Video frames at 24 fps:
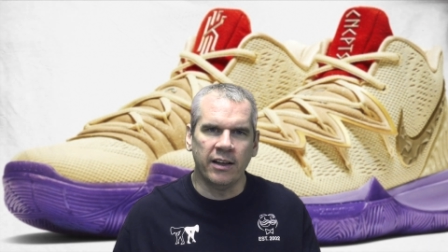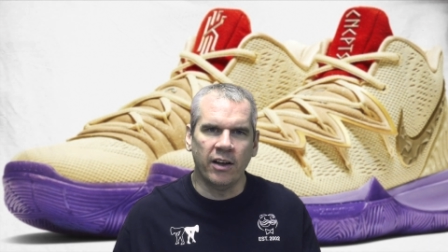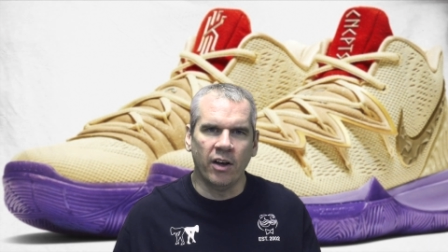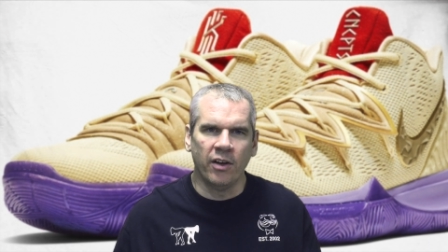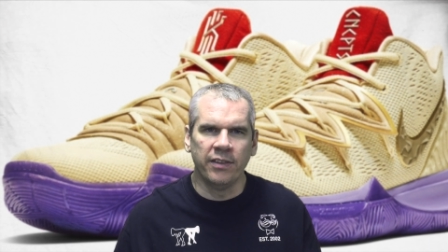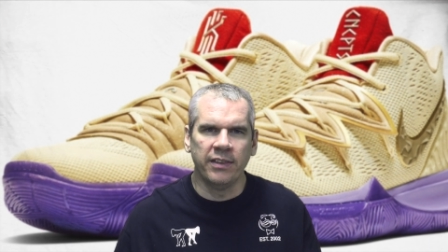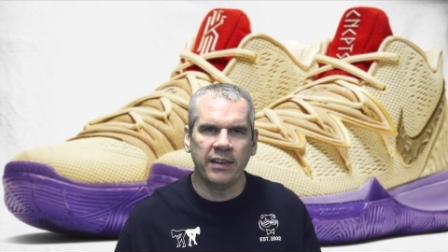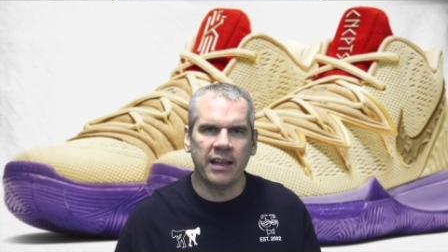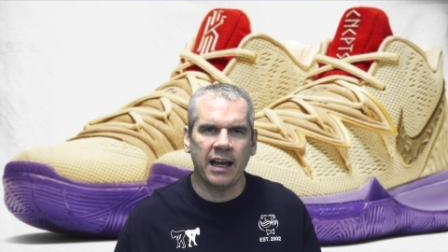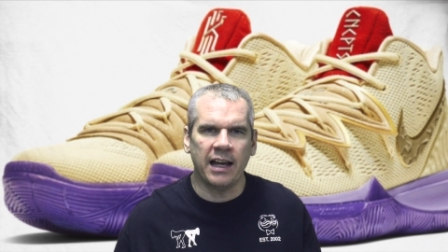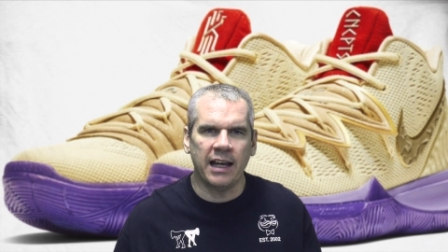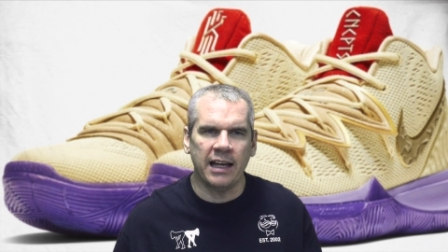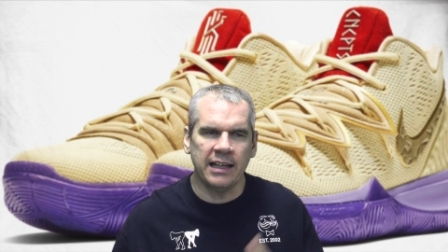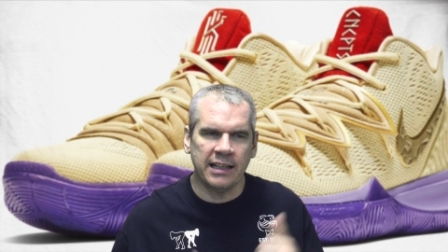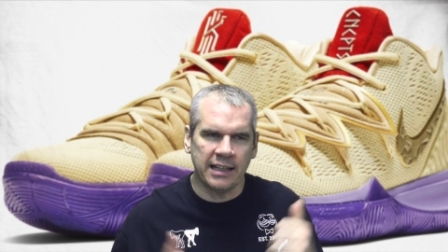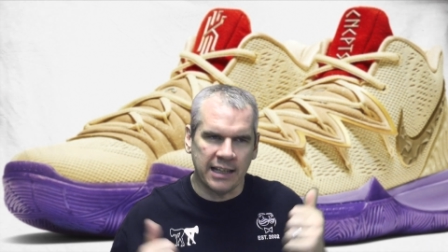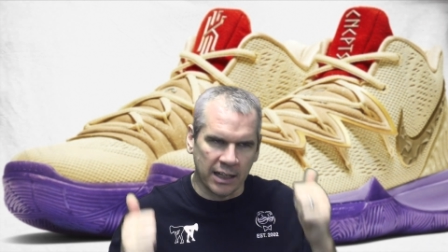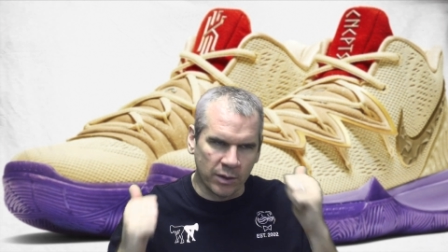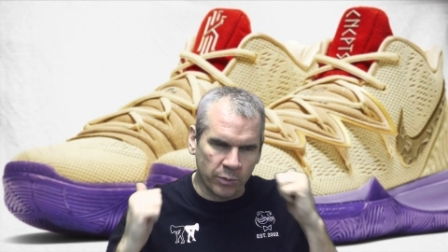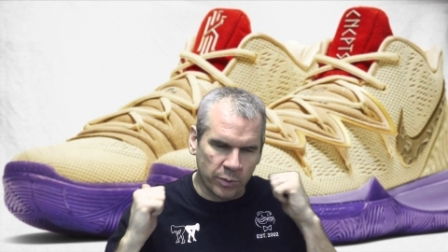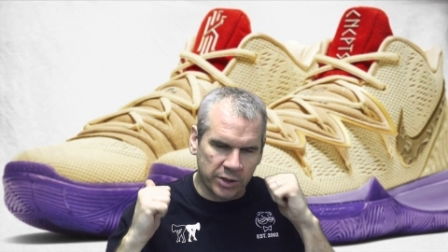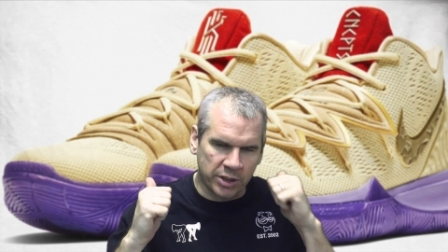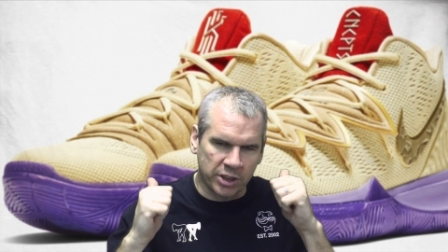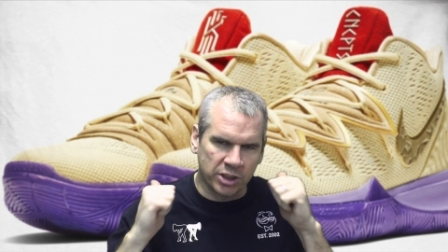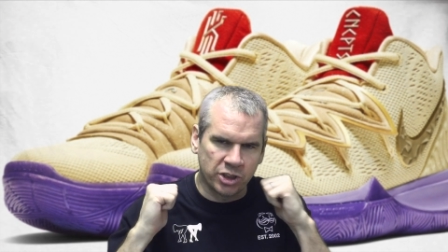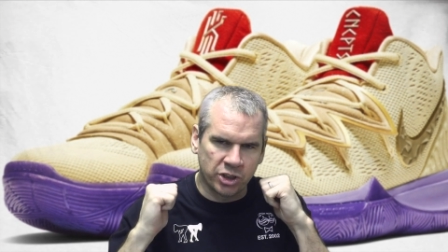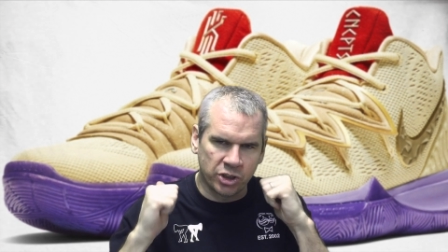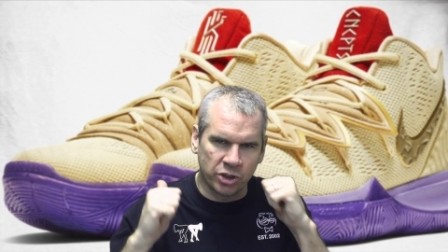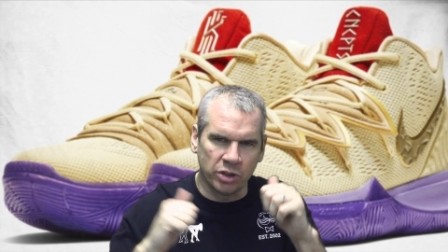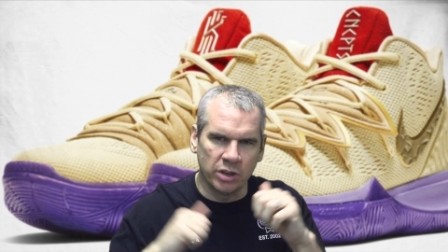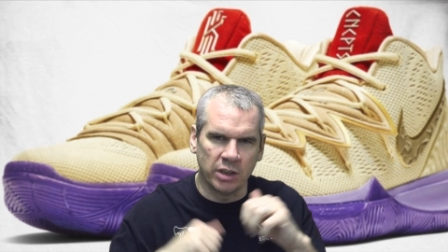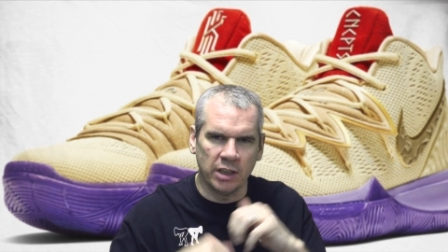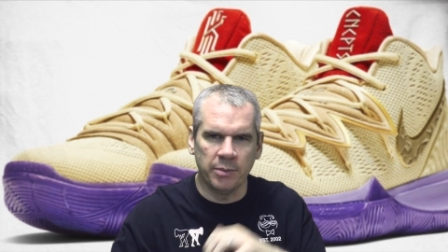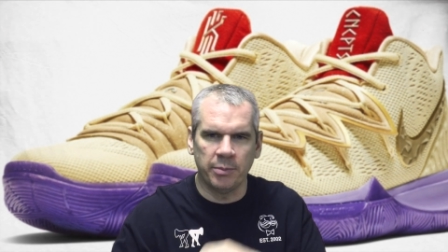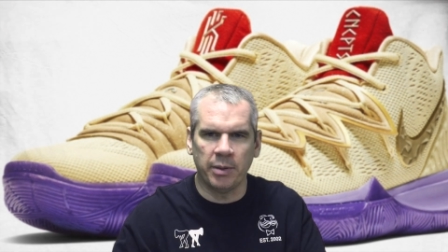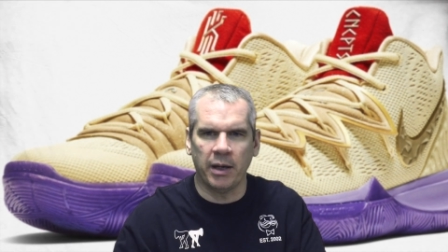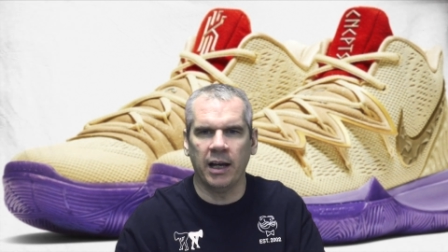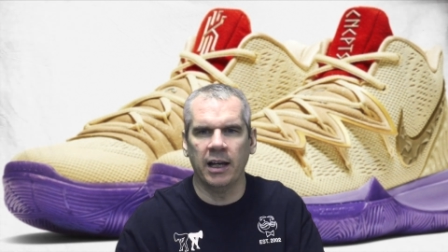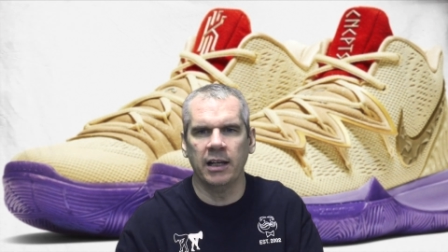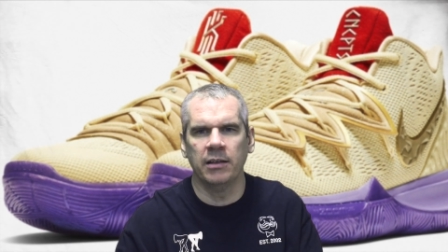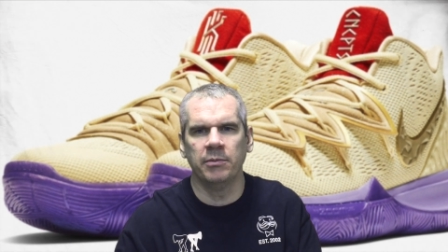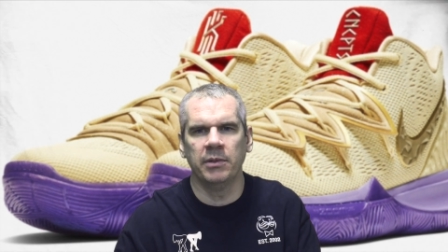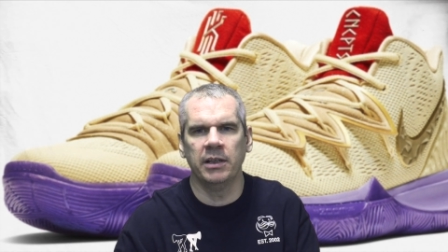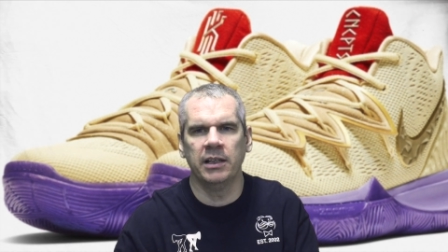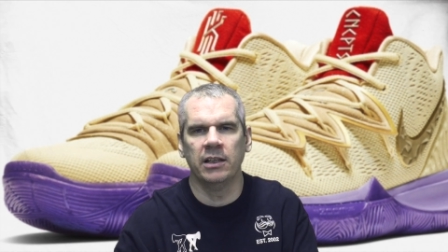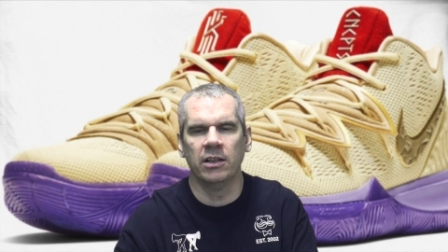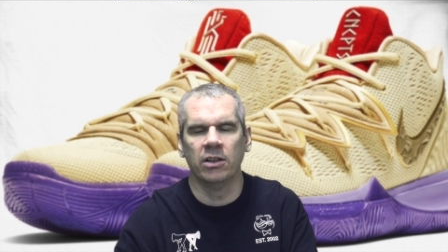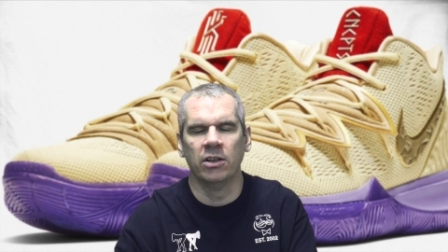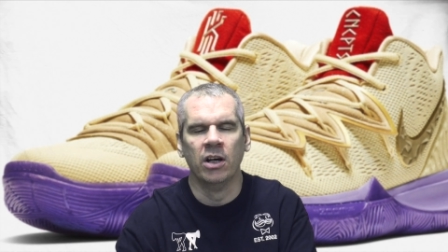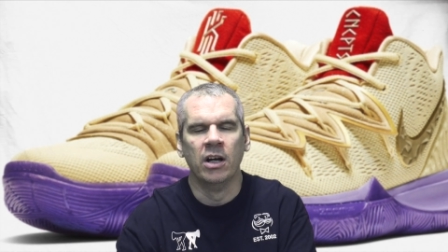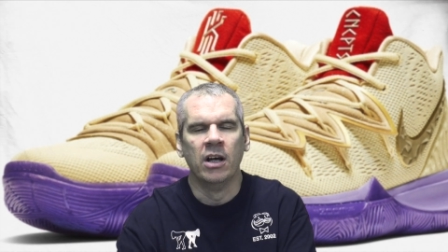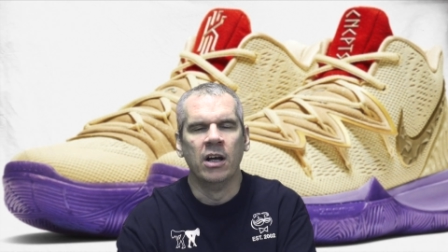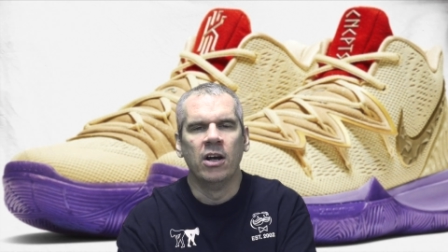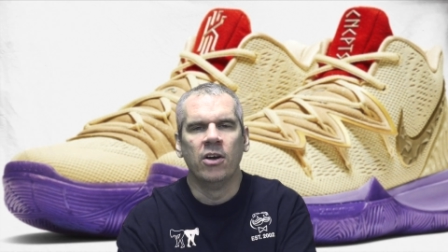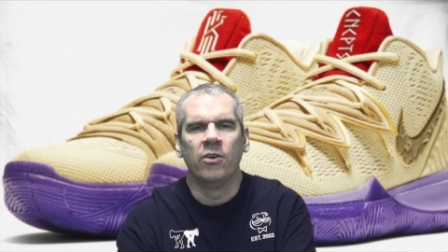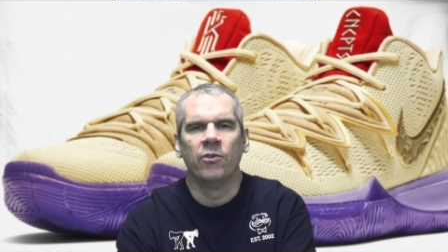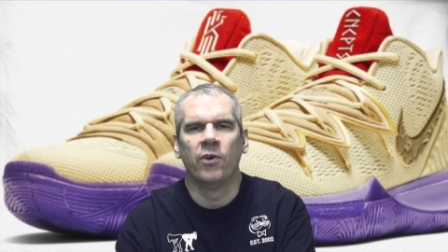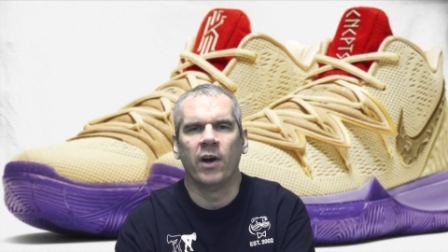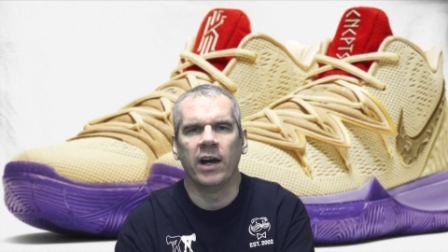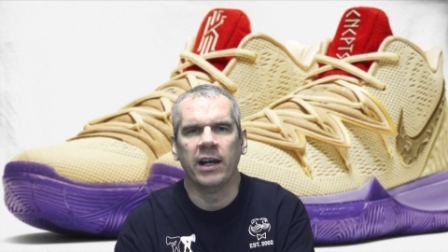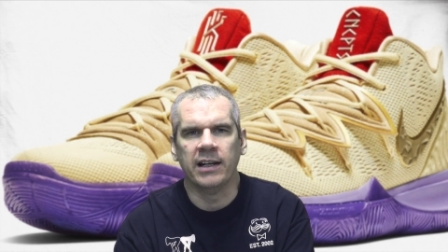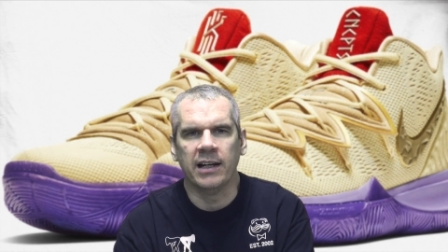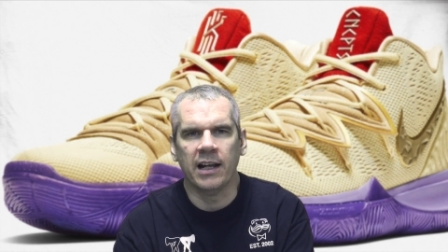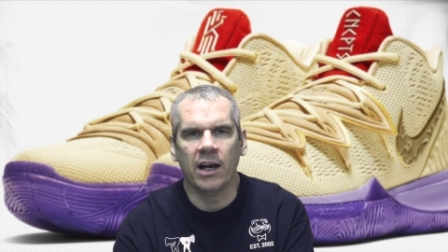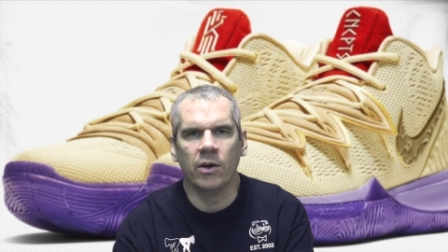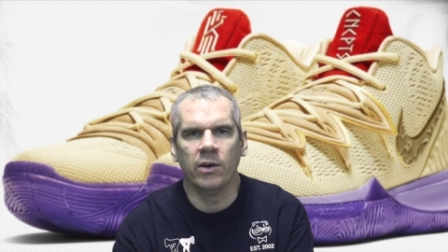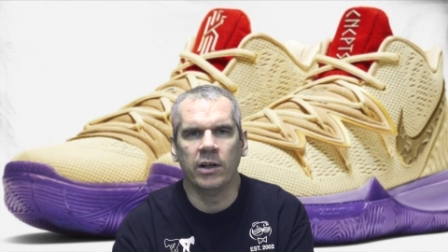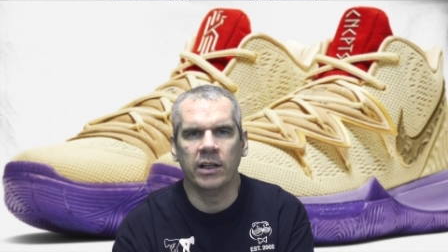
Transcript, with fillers: on that Ikhet, which is surely behind me here right now.